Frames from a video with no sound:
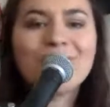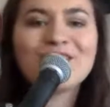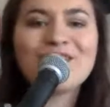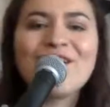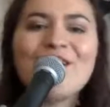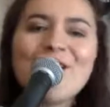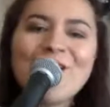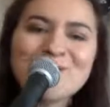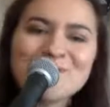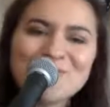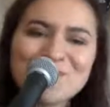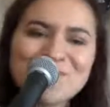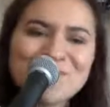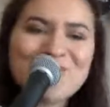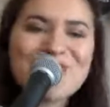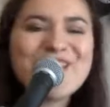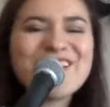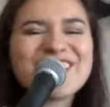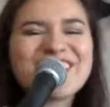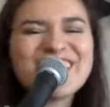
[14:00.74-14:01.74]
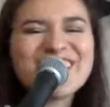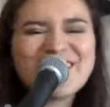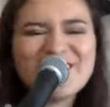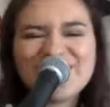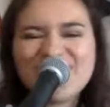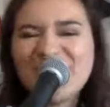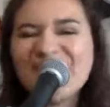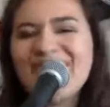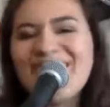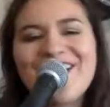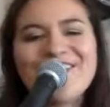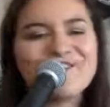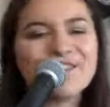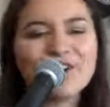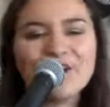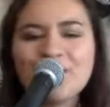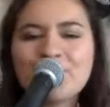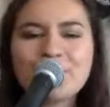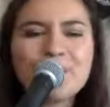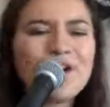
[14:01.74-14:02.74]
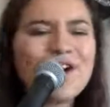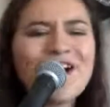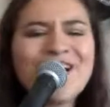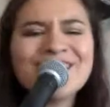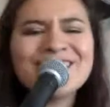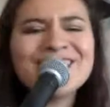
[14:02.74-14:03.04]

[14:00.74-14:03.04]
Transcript: come you're working for everyone